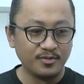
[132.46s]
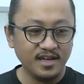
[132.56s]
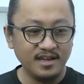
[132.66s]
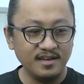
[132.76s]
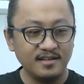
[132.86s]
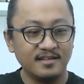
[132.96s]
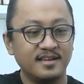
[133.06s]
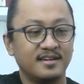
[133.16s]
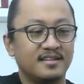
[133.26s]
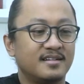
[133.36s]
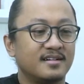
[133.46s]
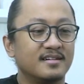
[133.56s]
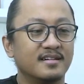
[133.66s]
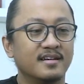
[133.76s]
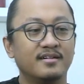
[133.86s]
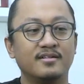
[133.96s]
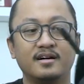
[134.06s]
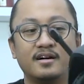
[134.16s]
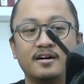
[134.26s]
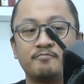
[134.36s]
we did
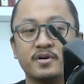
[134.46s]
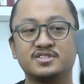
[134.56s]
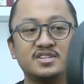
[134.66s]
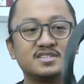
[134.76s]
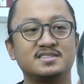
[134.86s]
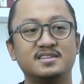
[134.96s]
uh, purchase